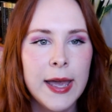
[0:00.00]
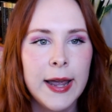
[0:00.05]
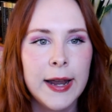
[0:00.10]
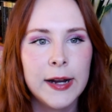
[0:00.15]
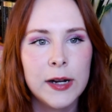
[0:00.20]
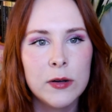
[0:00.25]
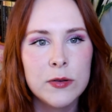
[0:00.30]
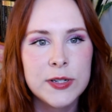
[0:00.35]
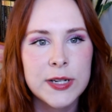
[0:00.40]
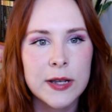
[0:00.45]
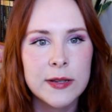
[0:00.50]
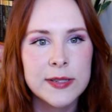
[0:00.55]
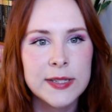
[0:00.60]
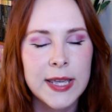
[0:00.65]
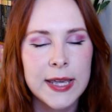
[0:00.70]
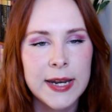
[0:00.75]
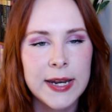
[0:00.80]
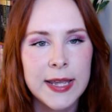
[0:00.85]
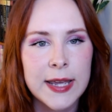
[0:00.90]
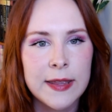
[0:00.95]
Harrow tells
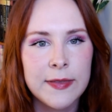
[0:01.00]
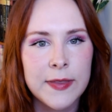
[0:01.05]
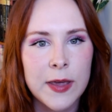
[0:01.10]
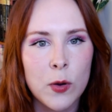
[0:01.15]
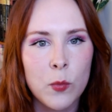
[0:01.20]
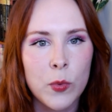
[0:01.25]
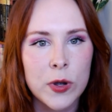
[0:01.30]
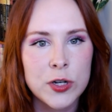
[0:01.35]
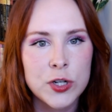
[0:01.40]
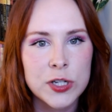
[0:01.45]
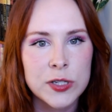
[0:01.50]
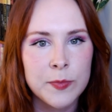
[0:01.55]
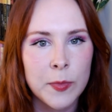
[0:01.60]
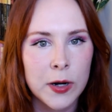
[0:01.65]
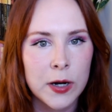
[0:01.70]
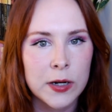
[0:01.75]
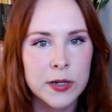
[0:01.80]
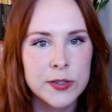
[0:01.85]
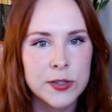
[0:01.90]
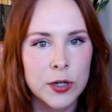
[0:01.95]
Gideon that witches'
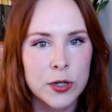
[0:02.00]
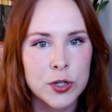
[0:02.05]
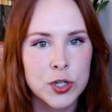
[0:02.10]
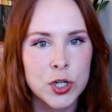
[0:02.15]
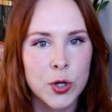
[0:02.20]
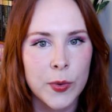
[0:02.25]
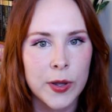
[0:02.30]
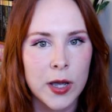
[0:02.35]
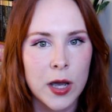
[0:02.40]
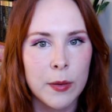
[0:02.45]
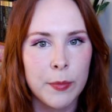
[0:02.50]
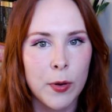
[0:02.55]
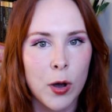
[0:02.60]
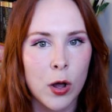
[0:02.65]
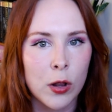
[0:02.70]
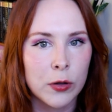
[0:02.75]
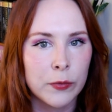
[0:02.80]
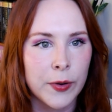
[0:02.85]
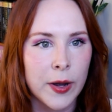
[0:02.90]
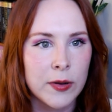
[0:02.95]
marks are showing up
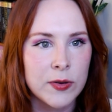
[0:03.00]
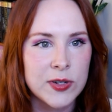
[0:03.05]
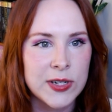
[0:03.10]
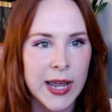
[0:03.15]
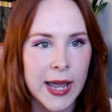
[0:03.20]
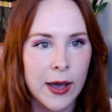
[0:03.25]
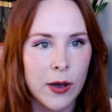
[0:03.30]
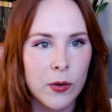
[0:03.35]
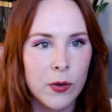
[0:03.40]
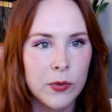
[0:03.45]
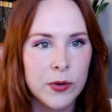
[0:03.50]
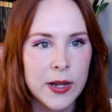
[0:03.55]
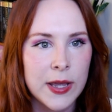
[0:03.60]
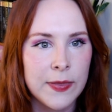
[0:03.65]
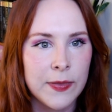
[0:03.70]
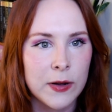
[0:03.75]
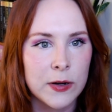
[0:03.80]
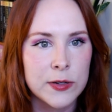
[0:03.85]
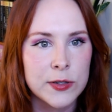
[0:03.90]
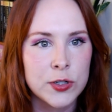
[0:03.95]
all around town,
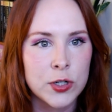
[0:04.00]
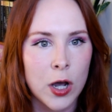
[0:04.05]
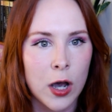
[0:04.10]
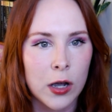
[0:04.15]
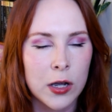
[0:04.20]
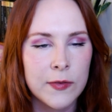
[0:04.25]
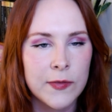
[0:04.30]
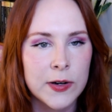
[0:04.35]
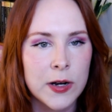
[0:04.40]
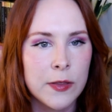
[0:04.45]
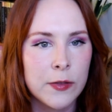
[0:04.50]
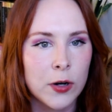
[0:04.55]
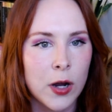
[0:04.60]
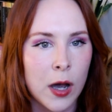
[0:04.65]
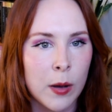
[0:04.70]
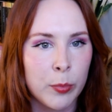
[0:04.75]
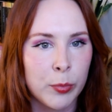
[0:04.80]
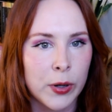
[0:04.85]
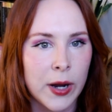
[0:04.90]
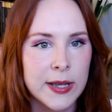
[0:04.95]
and there is talk of another
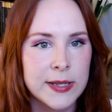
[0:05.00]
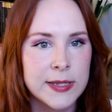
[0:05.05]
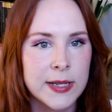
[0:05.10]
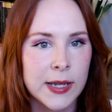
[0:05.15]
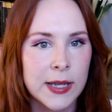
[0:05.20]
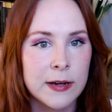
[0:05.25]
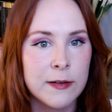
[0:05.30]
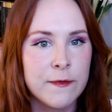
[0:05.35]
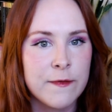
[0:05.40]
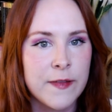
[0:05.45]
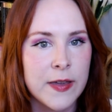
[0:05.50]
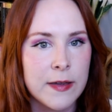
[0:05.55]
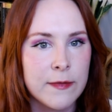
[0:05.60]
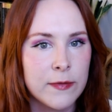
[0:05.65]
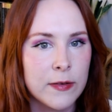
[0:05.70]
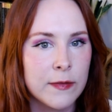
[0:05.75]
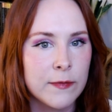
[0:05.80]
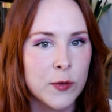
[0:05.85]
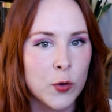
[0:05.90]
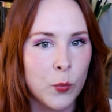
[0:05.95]
uprising in
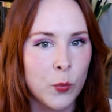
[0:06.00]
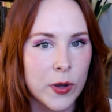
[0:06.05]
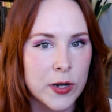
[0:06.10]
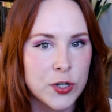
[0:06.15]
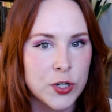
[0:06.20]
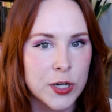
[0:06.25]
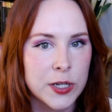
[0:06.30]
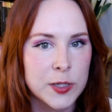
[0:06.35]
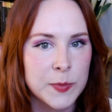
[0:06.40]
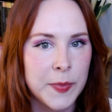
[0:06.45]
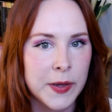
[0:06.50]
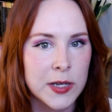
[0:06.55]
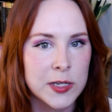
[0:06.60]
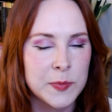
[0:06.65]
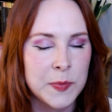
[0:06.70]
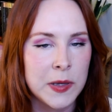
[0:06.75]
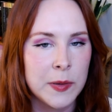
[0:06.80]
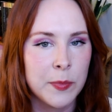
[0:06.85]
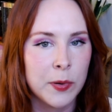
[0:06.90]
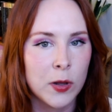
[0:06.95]
favor of the witches because
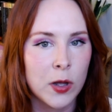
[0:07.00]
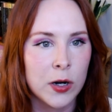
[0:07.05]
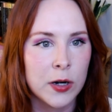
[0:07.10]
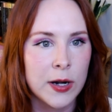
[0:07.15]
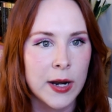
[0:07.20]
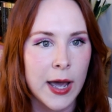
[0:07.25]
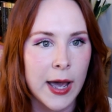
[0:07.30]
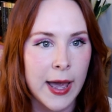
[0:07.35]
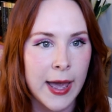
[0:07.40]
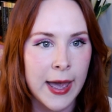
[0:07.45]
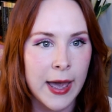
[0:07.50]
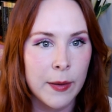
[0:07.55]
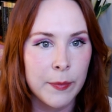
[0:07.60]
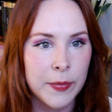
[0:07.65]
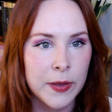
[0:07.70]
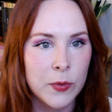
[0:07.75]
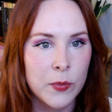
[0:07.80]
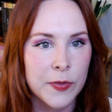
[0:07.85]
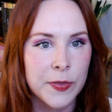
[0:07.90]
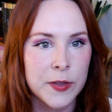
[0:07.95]
people are not
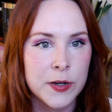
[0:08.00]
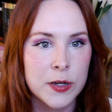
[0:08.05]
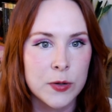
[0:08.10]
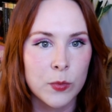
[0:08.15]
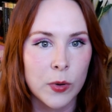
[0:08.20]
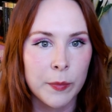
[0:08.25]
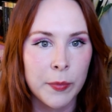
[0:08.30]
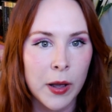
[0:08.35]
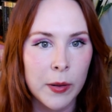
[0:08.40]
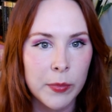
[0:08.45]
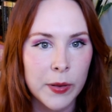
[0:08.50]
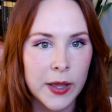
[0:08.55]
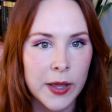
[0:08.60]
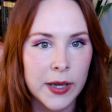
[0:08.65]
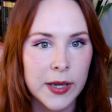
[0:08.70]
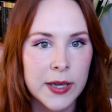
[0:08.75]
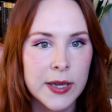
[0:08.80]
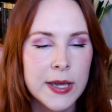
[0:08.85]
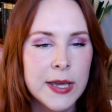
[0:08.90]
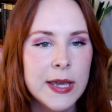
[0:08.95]
happy with the New
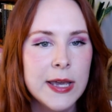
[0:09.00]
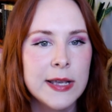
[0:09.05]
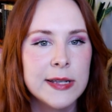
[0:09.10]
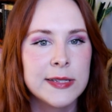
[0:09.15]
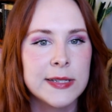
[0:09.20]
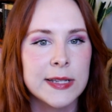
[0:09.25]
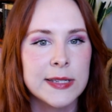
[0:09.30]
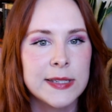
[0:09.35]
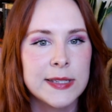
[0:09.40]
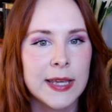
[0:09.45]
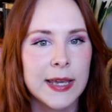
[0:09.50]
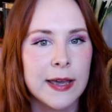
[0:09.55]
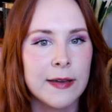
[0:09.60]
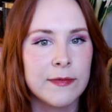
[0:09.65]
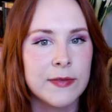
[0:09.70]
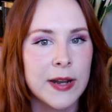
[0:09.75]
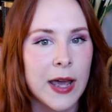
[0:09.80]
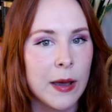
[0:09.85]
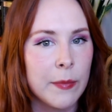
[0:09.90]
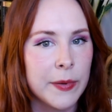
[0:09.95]
Republic since they
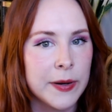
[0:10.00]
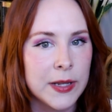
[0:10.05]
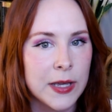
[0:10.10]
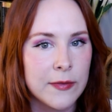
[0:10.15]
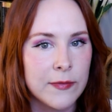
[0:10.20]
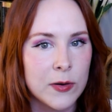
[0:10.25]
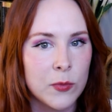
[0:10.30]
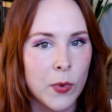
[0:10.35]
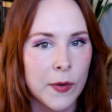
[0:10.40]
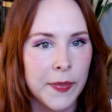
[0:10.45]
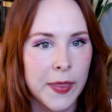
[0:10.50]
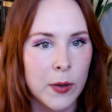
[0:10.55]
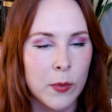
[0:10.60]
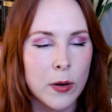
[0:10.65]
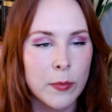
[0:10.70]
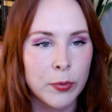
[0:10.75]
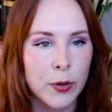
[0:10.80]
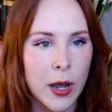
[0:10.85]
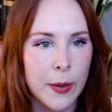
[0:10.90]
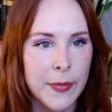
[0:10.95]
have not been given what they
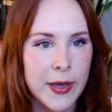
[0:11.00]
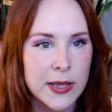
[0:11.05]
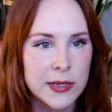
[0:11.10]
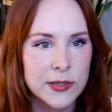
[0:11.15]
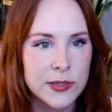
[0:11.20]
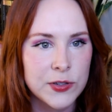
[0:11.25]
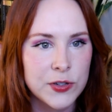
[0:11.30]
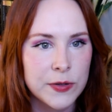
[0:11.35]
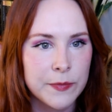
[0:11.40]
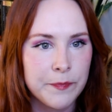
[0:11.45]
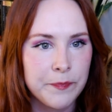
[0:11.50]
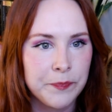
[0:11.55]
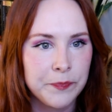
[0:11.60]
were promised.